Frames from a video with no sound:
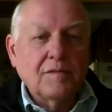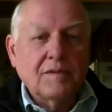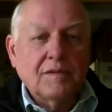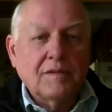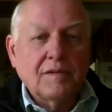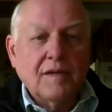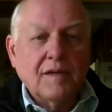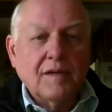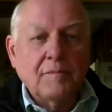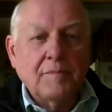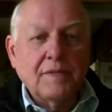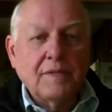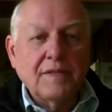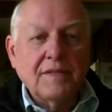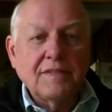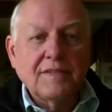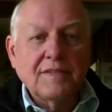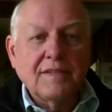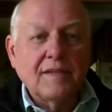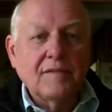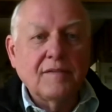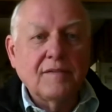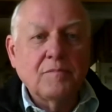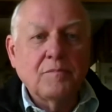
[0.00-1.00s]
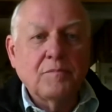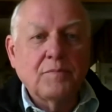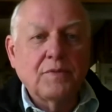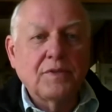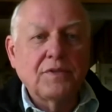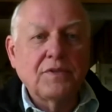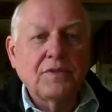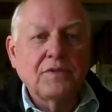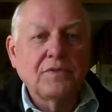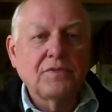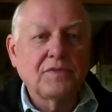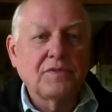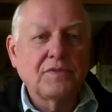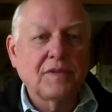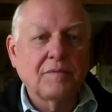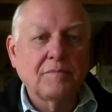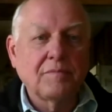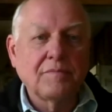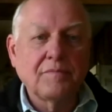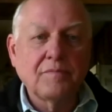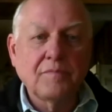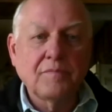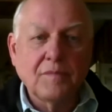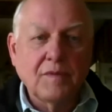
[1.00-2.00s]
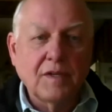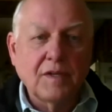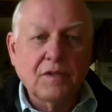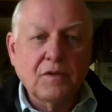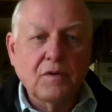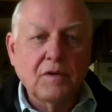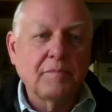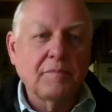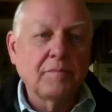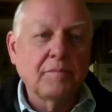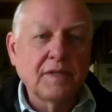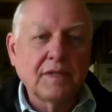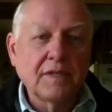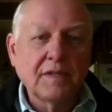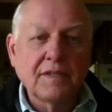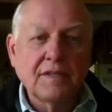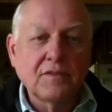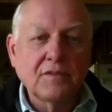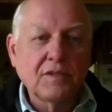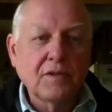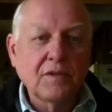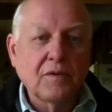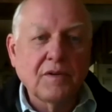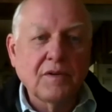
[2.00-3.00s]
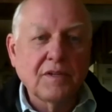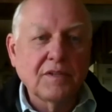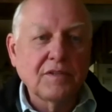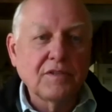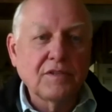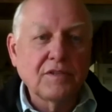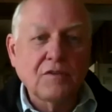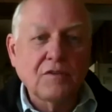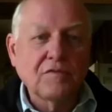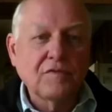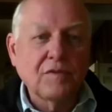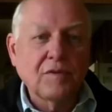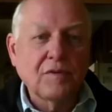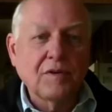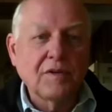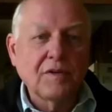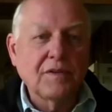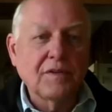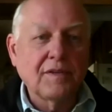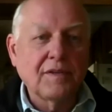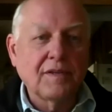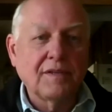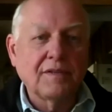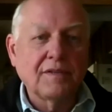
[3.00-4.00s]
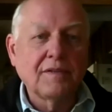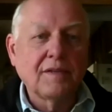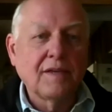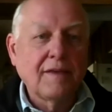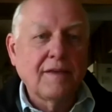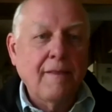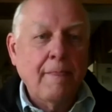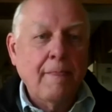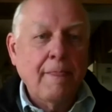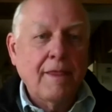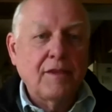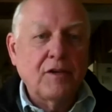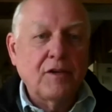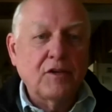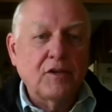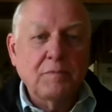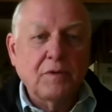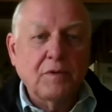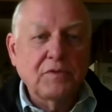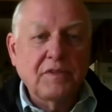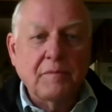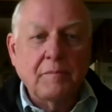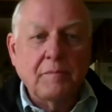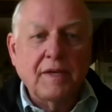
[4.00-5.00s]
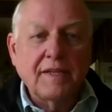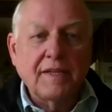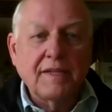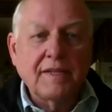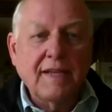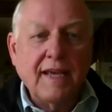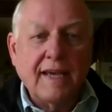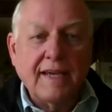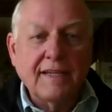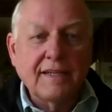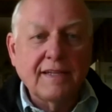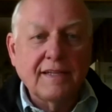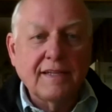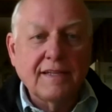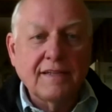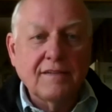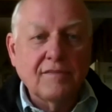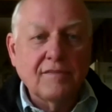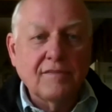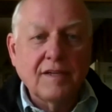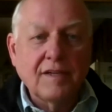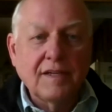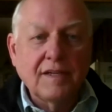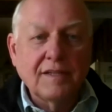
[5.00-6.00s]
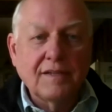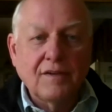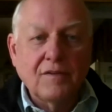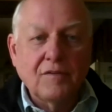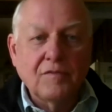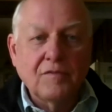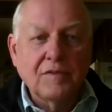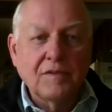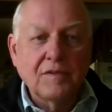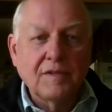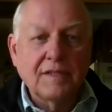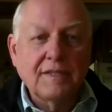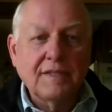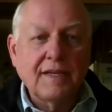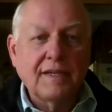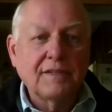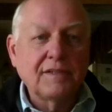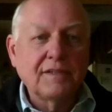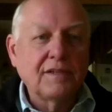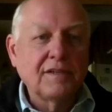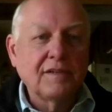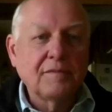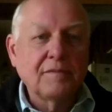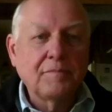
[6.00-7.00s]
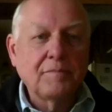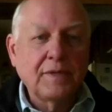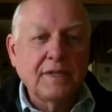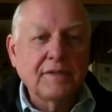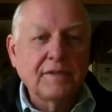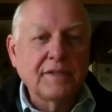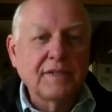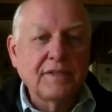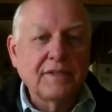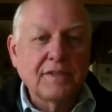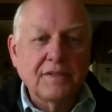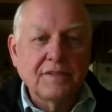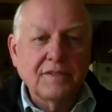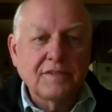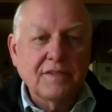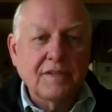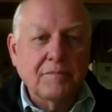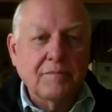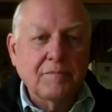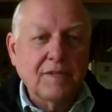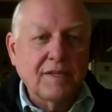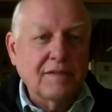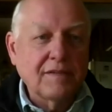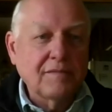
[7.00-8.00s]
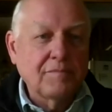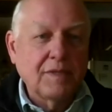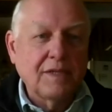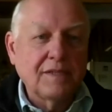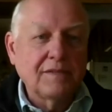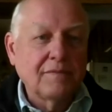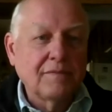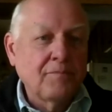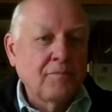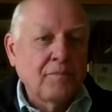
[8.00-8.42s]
companies that produce some equipment and so on and so forth, and they're supposed to maintain it, right, over a 10-year period or something, but